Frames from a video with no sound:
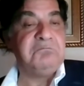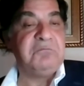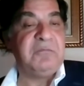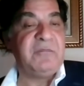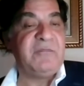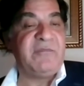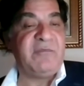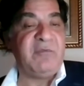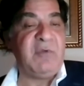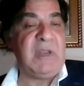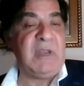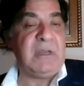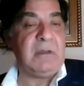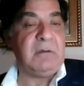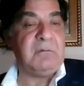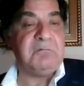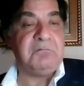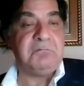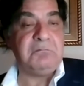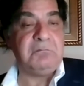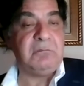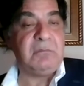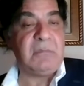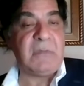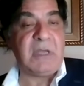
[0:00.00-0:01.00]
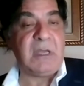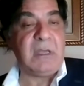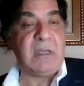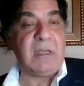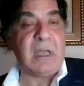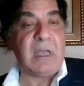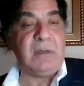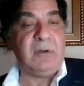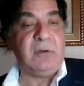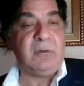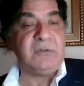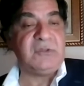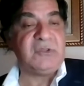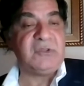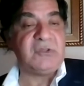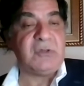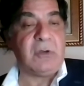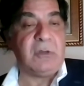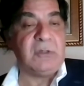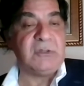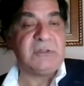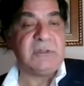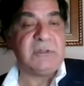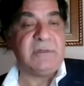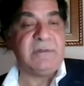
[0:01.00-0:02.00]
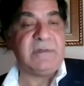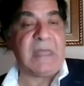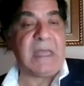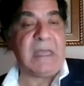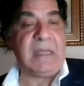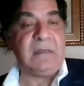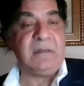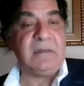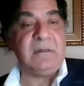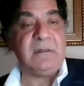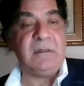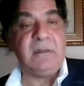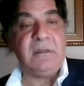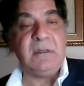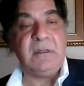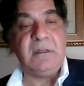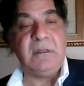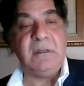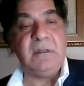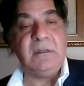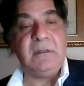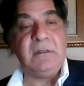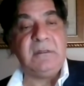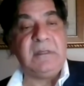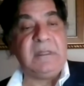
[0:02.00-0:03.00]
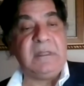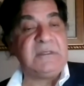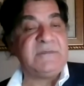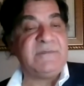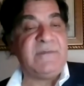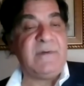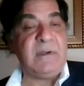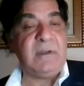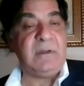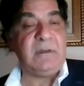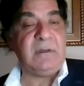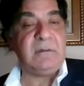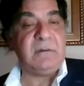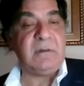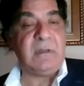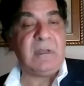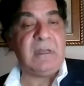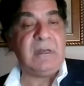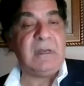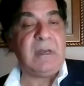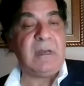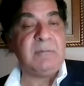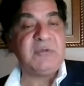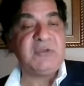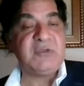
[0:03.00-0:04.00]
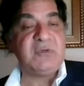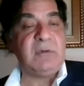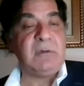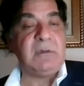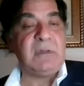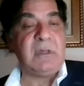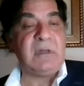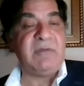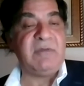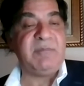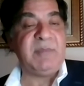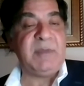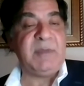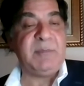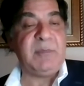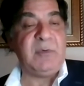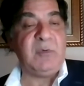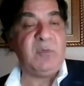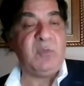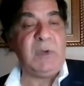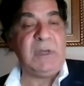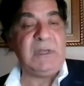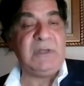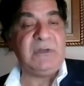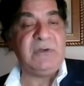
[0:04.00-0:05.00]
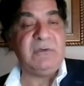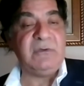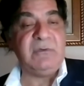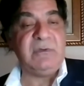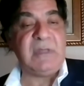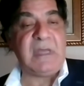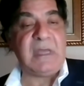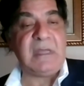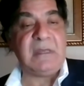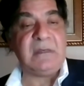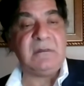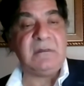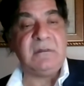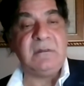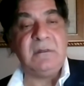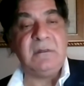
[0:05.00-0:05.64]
free. I, I don't charge on that. That's fine. And I'm sure a lot of people will do that.